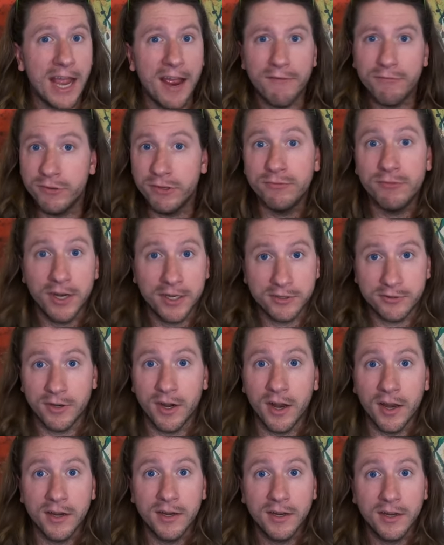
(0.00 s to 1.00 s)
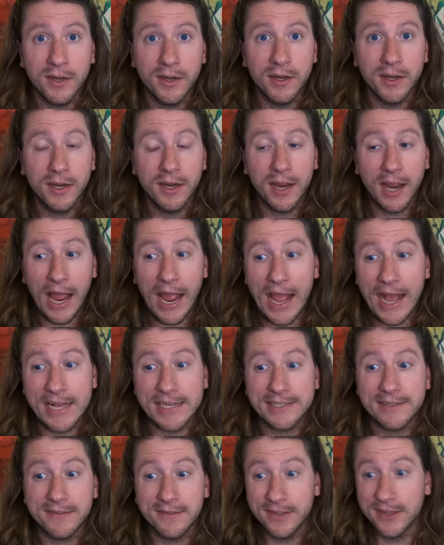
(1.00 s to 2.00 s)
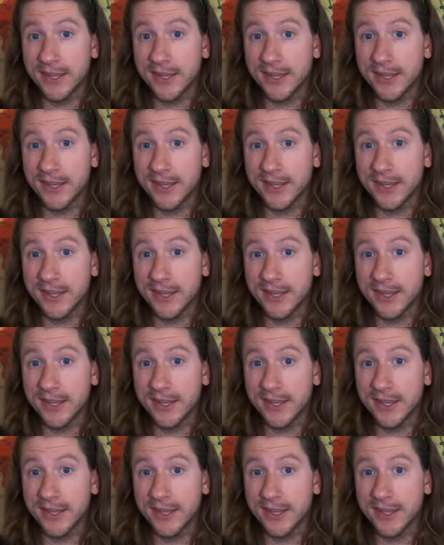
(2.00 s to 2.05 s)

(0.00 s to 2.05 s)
Every restaurant has